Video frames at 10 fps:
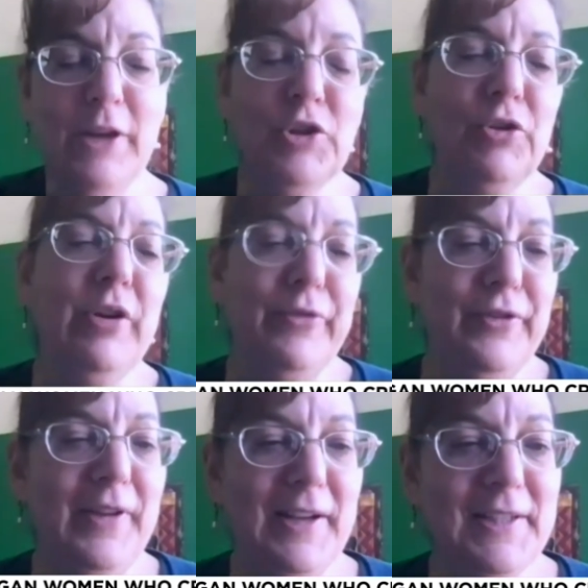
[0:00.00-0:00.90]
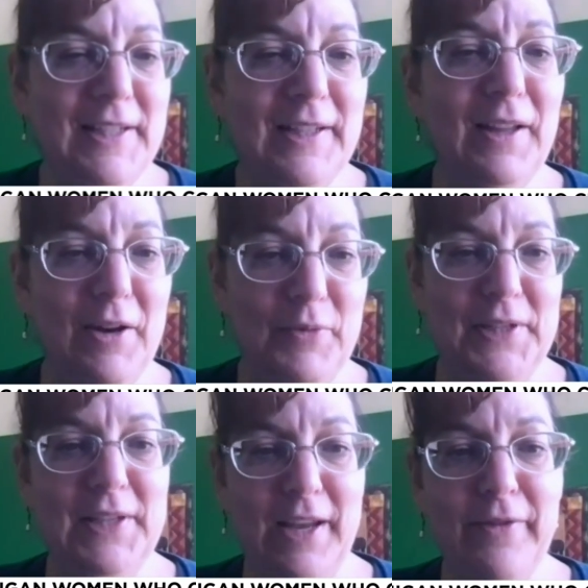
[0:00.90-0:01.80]
sure every vaccine lot
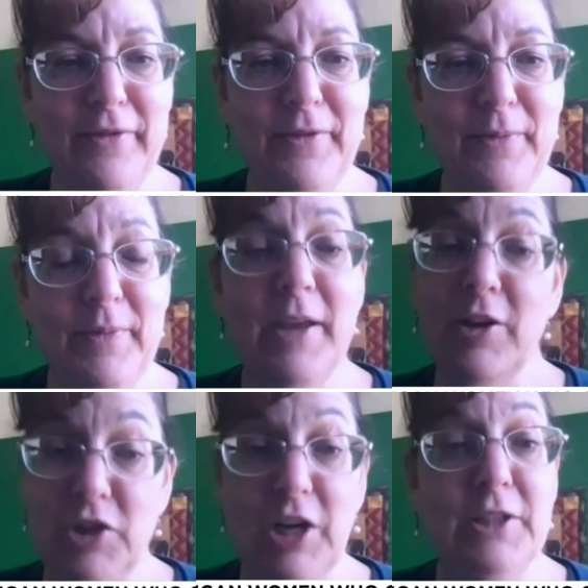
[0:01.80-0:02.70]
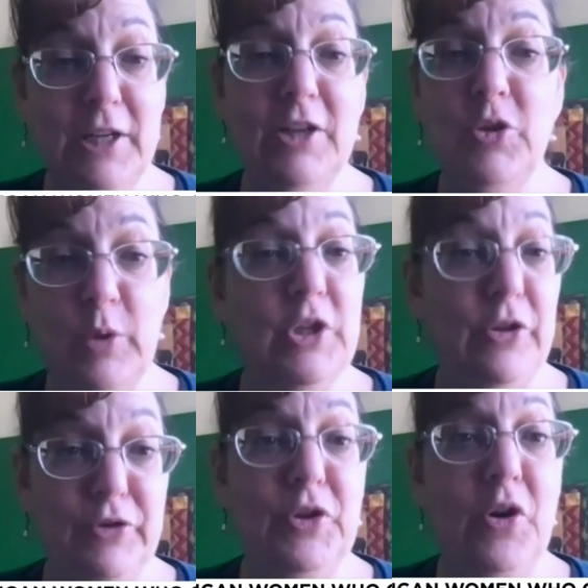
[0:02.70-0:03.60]
was safe, they injected it into each
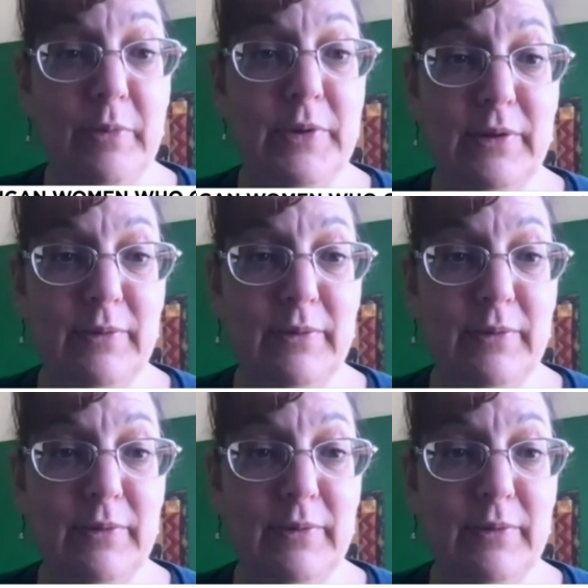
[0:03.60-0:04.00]
other's arms.